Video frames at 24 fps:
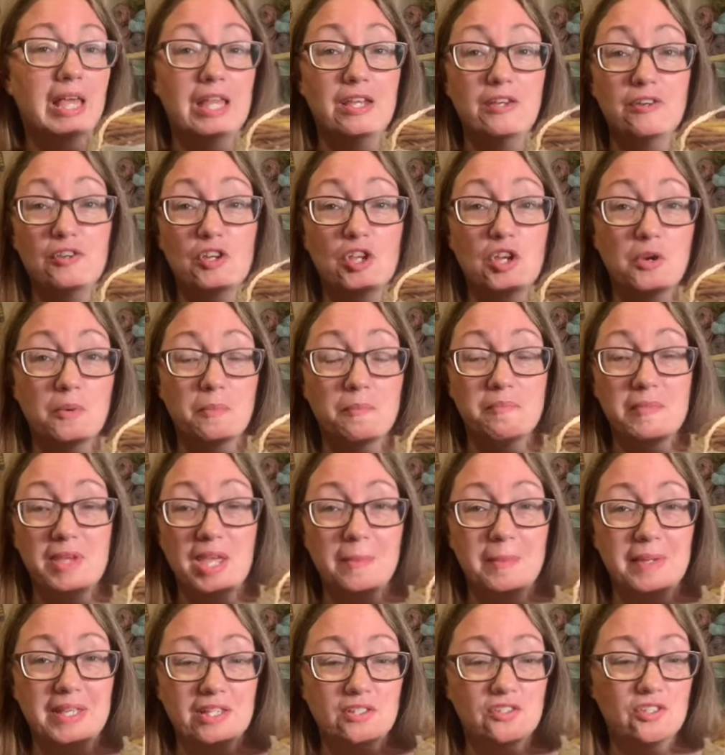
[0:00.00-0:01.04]
don't know,
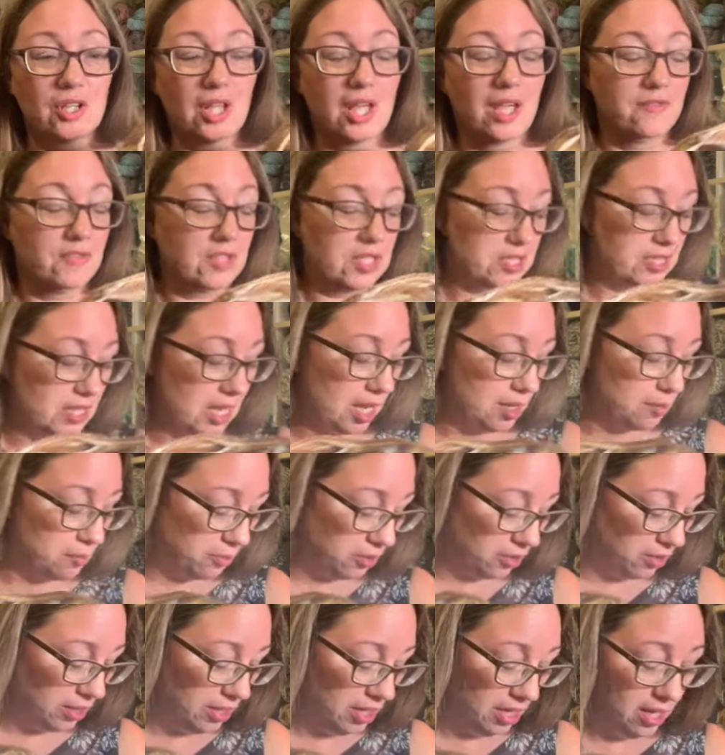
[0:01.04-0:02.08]
maybe I've just had
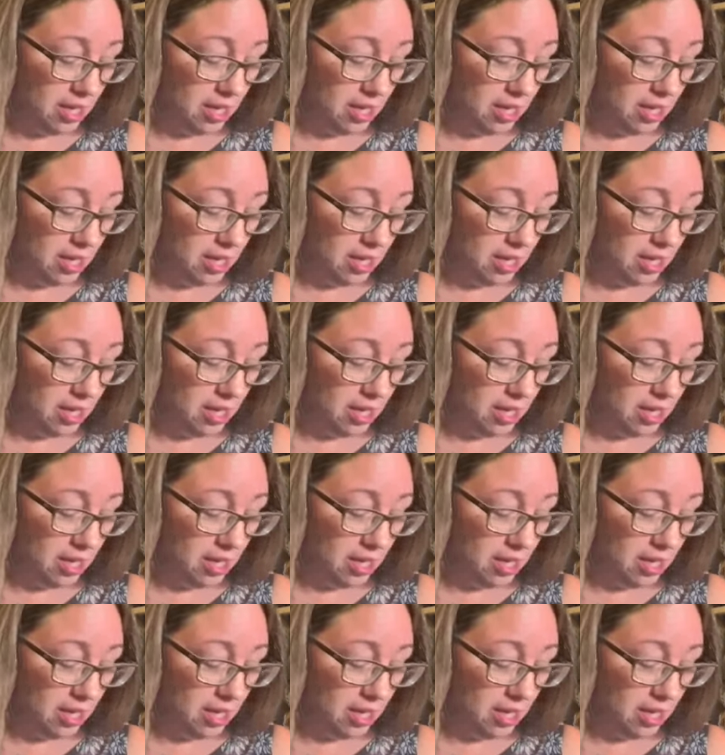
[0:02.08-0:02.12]
more